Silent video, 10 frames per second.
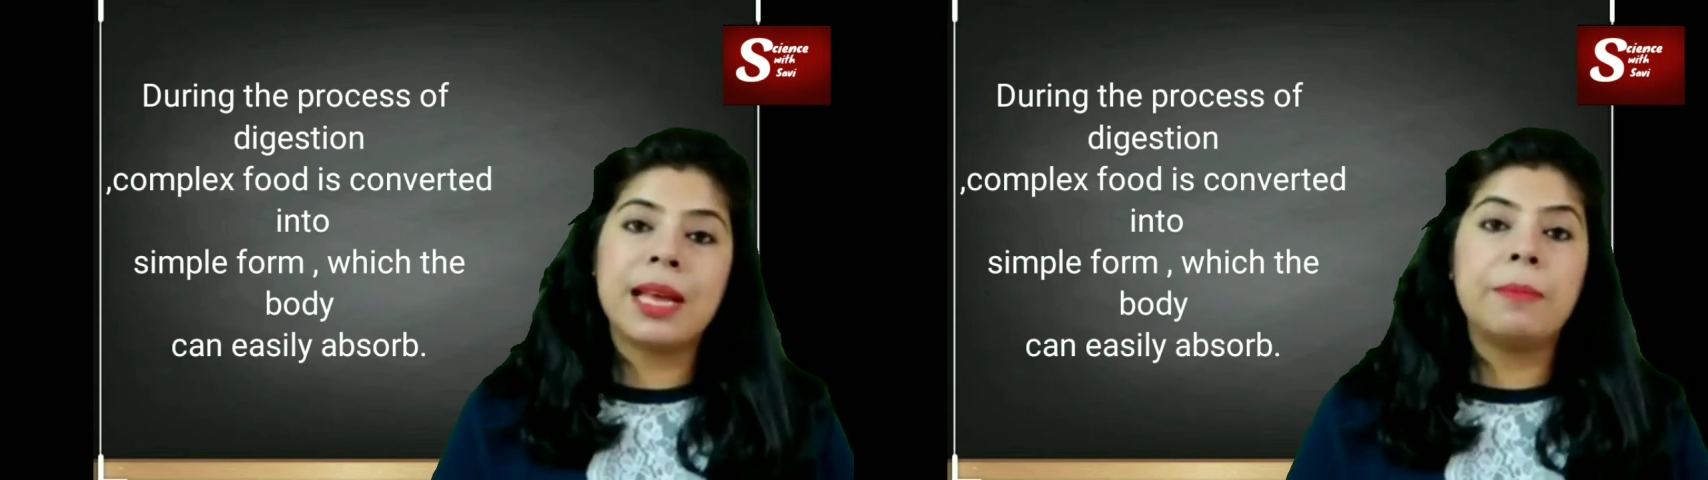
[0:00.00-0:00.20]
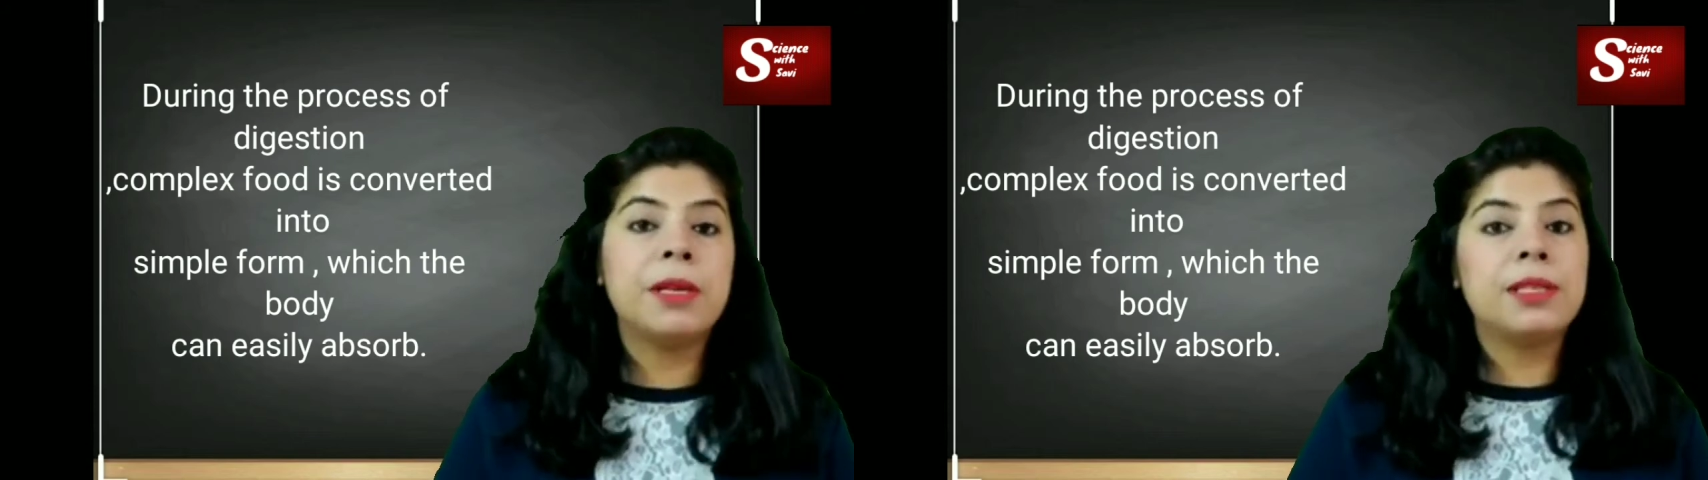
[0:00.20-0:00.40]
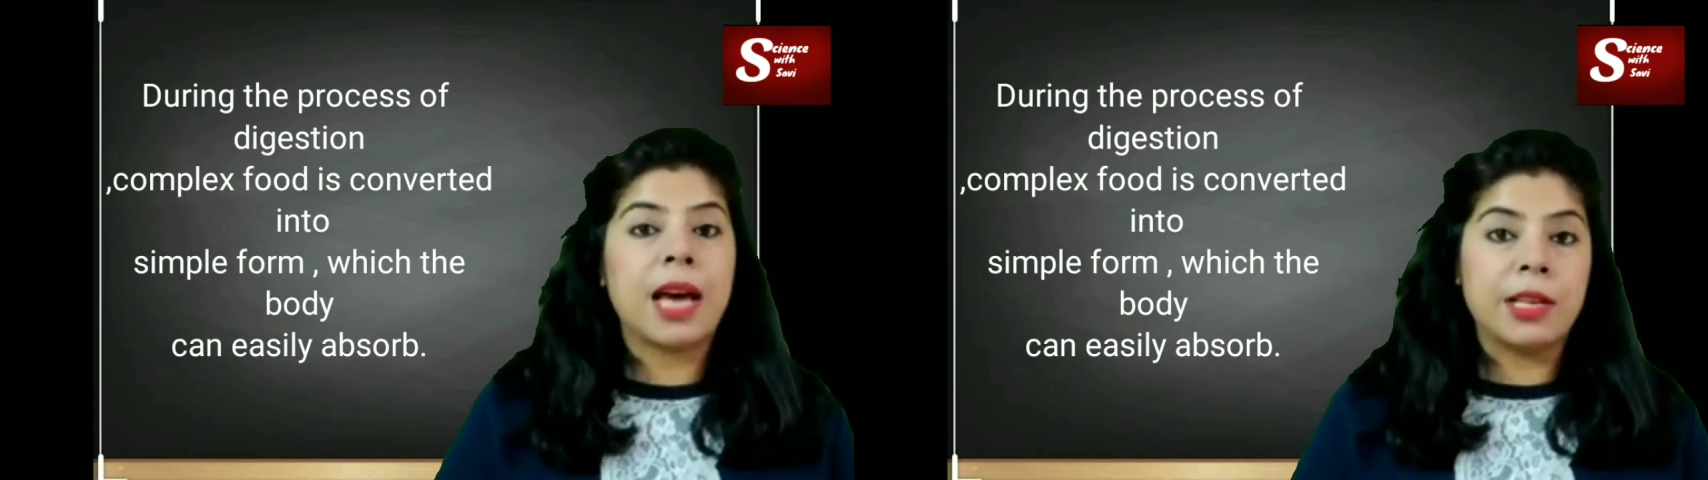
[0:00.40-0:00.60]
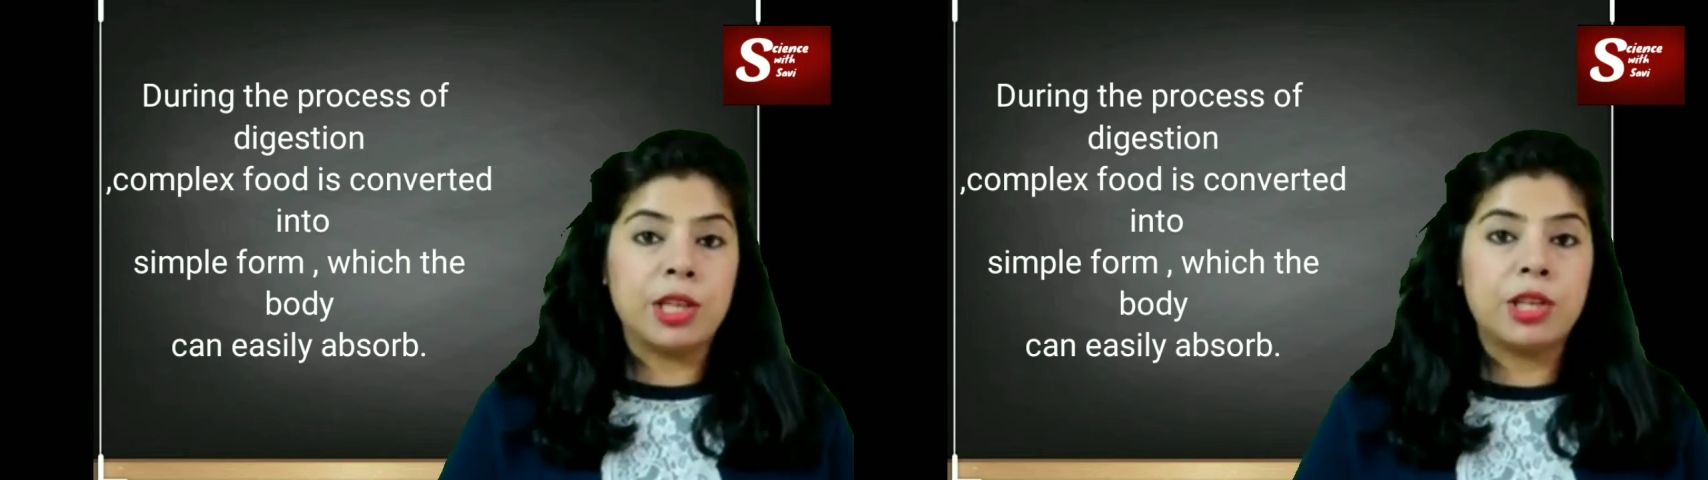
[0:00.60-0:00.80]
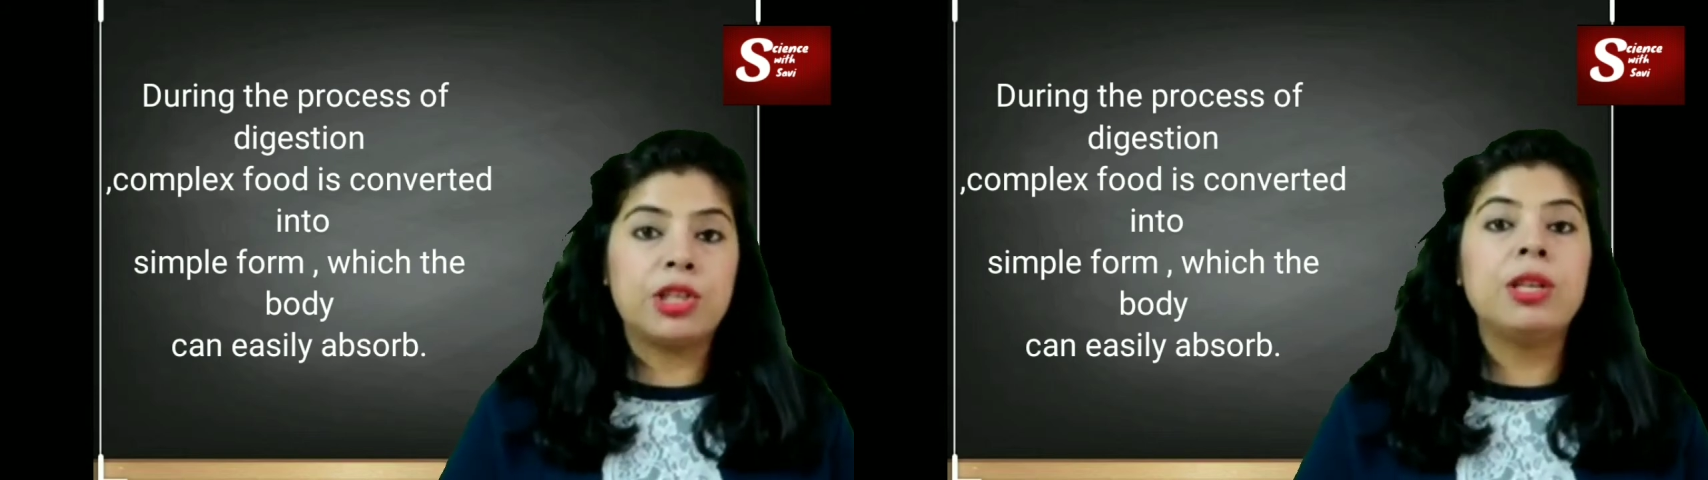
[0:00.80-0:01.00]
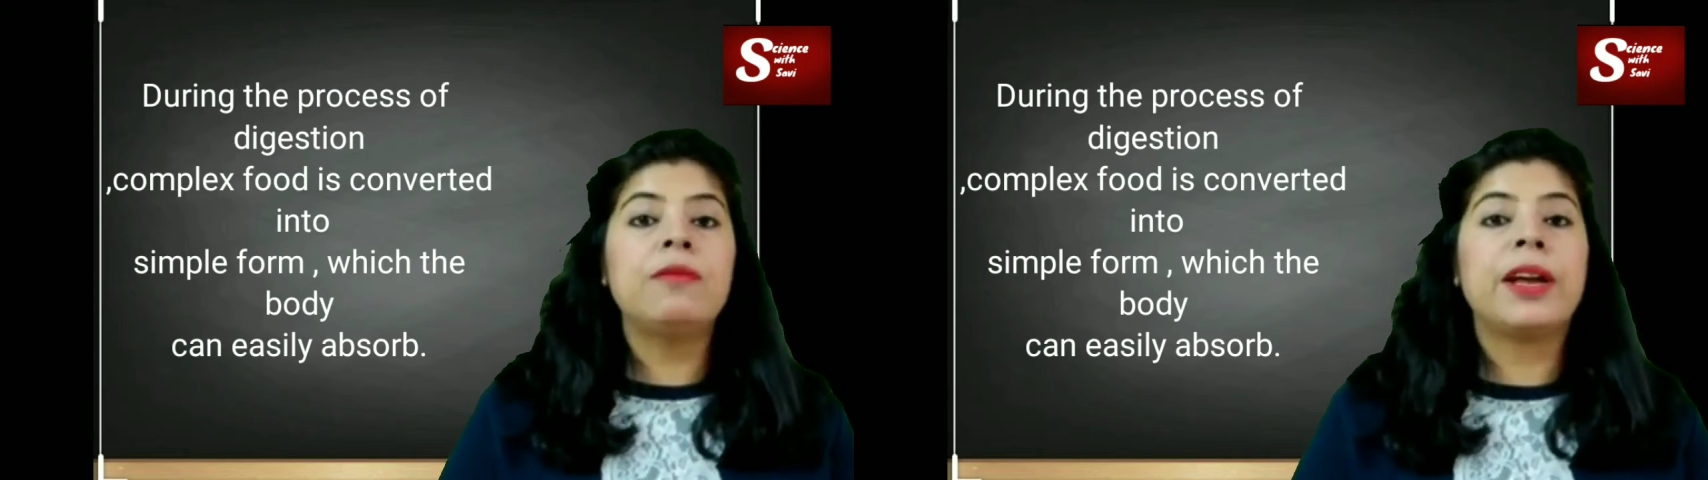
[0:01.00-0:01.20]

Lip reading: step is digestion,